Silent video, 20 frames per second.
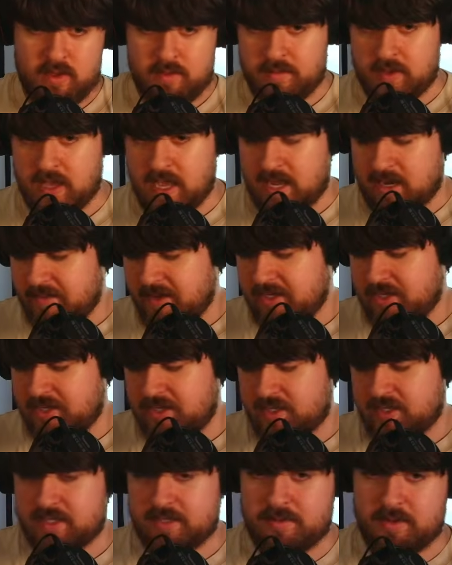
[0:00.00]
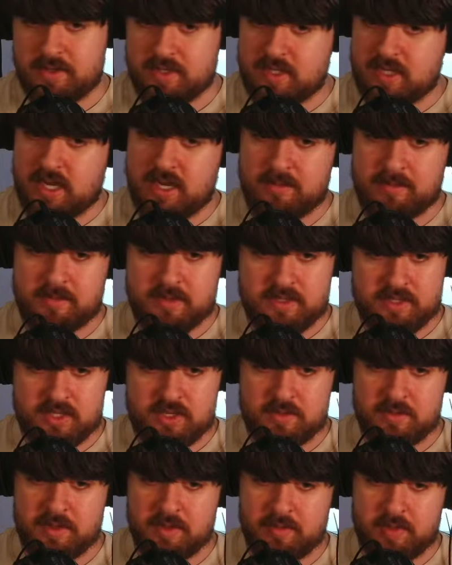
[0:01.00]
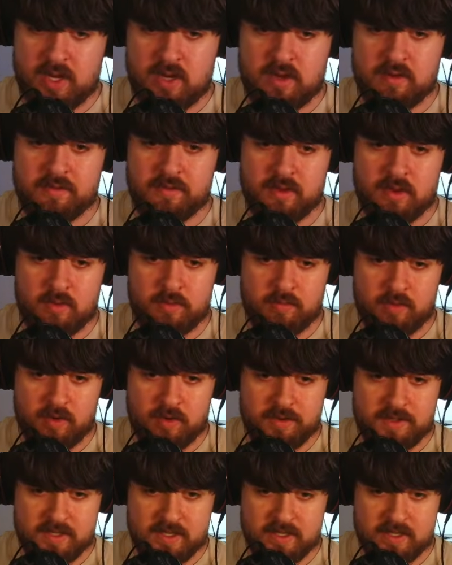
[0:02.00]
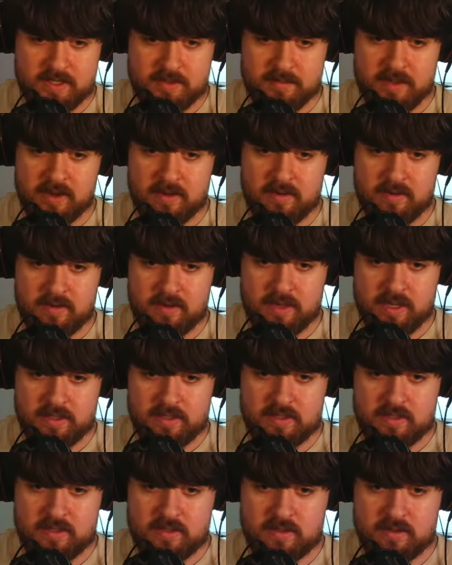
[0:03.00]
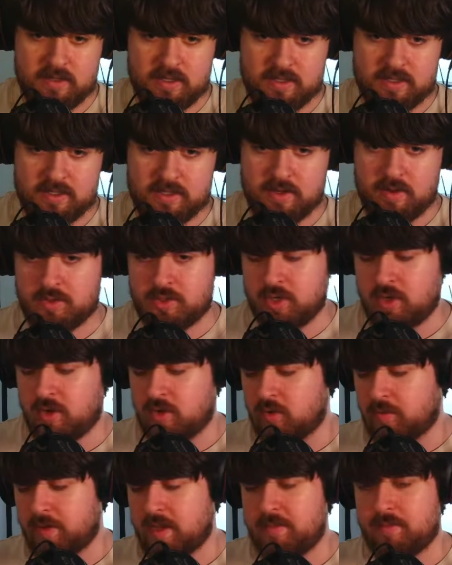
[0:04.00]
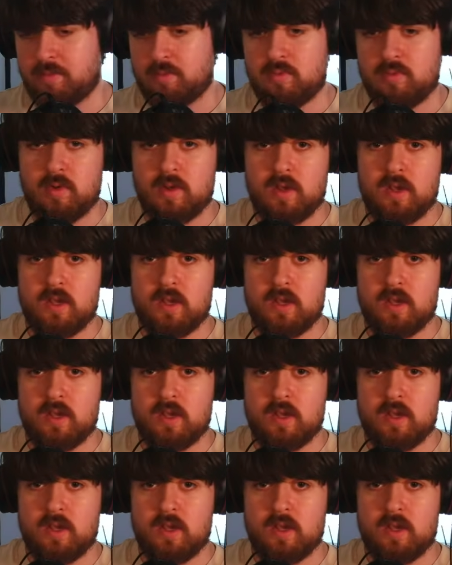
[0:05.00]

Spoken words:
But animation is the most time-consuming part of the whole process, man. It's no joke. People